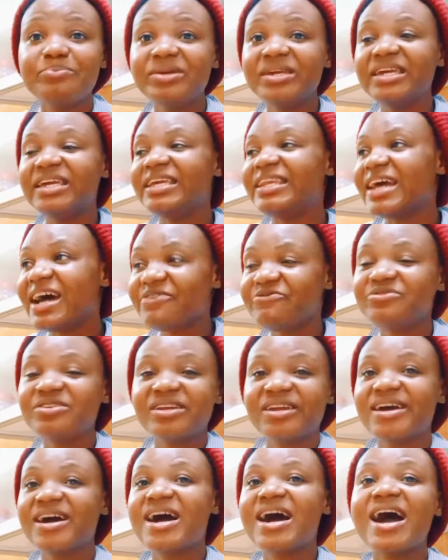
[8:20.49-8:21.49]
Be in
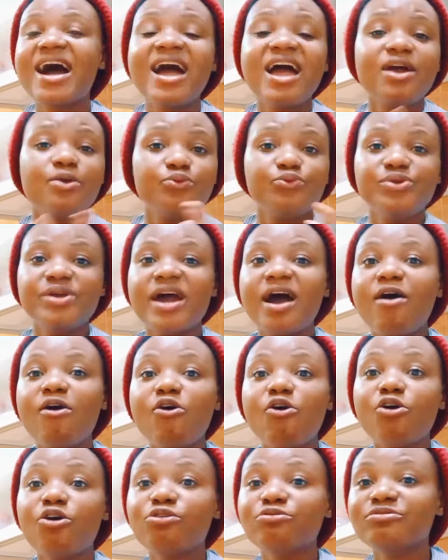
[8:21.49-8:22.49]
Africa, we are
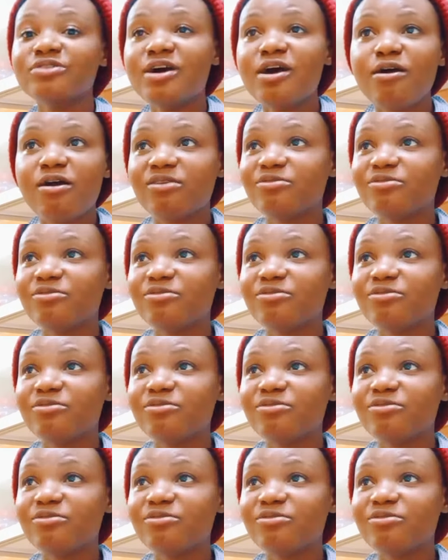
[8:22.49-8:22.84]
all